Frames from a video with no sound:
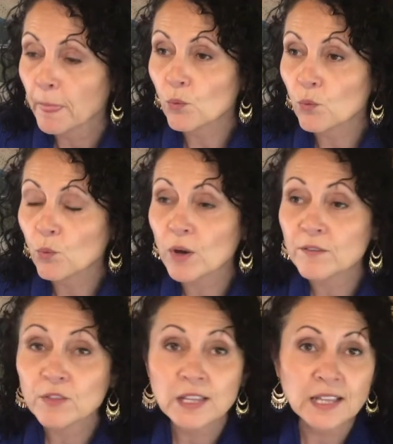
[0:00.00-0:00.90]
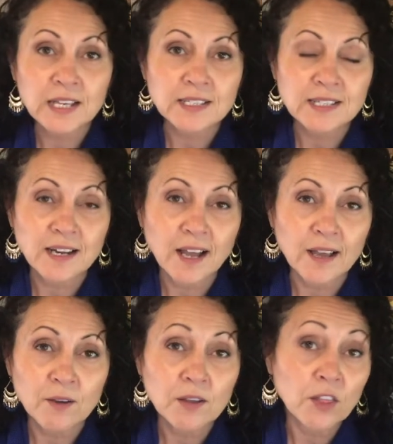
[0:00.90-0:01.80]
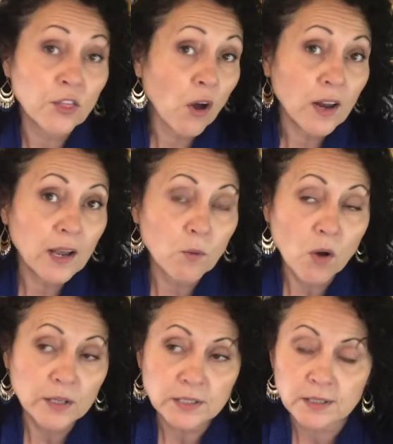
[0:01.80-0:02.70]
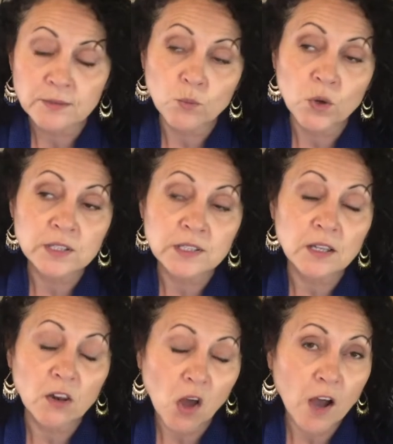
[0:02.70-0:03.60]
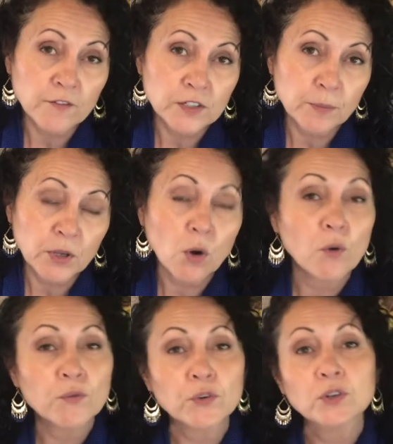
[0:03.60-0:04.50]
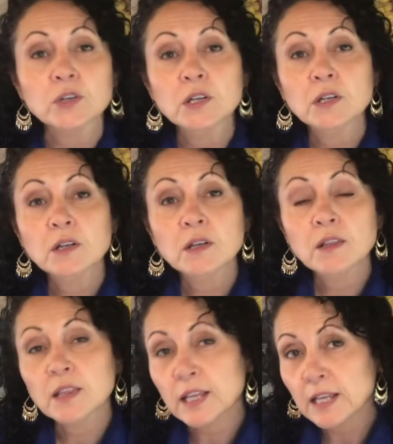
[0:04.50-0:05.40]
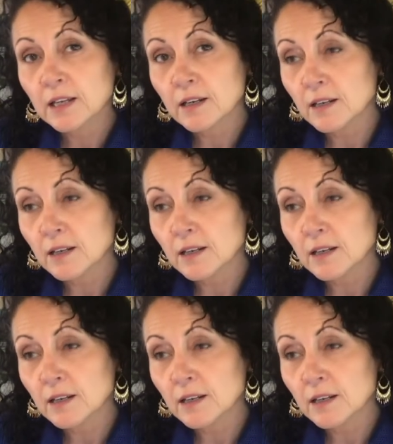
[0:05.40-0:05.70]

One of the things that I thought I wanted was the loft to be over the